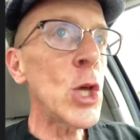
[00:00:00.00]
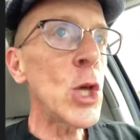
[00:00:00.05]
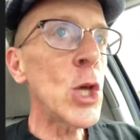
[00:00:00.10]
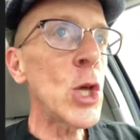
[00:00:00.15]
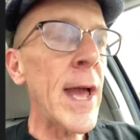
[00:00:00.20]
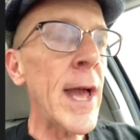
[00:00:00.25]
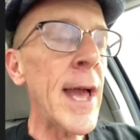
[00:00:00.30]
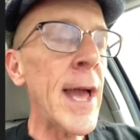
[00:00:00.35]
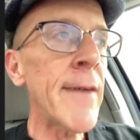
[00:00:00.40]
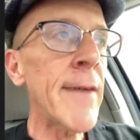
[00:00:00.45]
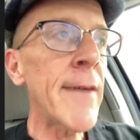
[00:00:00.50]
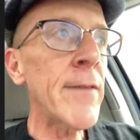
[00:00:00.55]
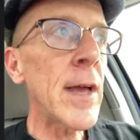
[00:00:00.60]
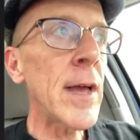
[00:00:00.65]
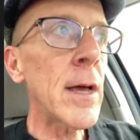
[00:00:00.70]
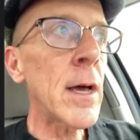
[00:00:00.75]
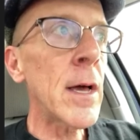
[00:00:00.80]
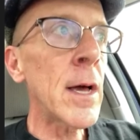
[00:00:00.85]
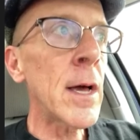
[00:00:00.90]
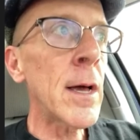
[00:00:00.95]
you have
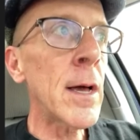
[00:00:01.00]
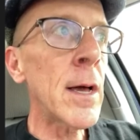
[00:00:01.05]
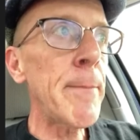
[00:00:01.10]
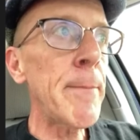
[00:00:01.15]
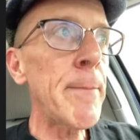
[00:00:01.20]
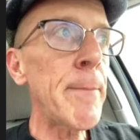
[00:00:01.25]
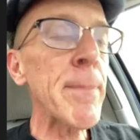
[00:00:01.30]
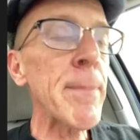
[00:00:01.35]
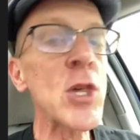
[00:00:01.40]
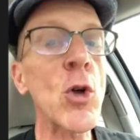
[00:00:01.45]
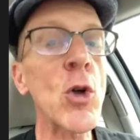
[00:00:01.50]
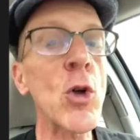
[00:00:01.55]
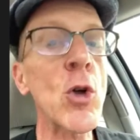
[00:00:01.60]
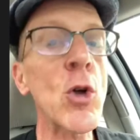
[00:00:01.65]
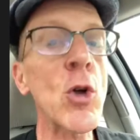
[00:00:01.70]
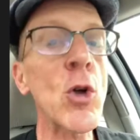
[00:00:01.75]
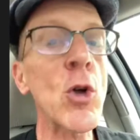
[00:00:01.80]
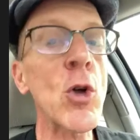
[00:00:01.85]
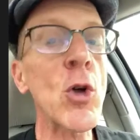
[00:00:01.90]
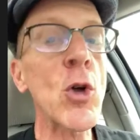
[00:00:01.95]
episode
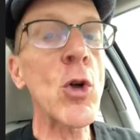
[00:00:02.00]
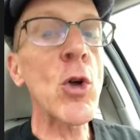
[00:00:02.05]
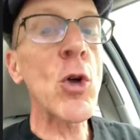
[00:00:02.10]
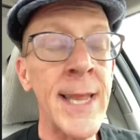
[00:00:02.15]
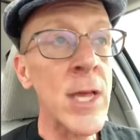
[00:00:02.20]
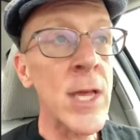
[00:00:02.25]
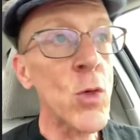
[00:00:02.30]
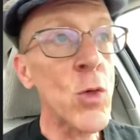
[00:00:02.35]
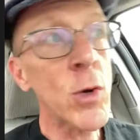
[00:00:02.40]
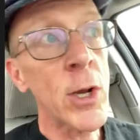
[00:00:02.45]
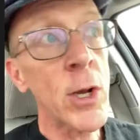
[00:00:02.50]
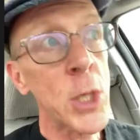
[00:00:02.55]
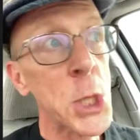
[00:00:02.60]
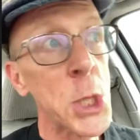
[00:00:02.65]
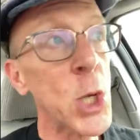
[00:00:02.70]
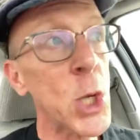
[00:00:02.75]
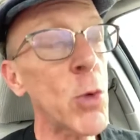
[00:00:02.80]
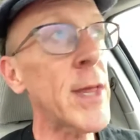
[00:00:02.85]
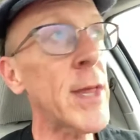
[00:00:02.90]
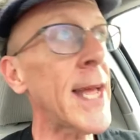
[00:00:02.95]
bloat, and that's where a
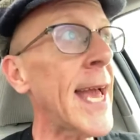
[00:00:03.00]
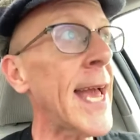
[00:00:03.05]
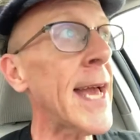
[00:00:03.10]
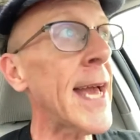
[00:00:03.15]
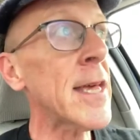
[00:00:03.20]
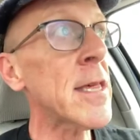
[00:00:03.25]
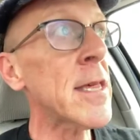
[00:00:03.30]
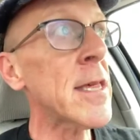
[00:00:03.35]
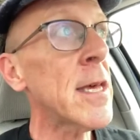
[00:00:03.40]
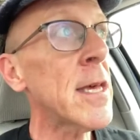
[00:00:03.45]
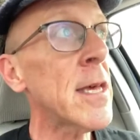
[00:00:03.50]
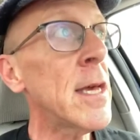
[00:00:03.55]
show that has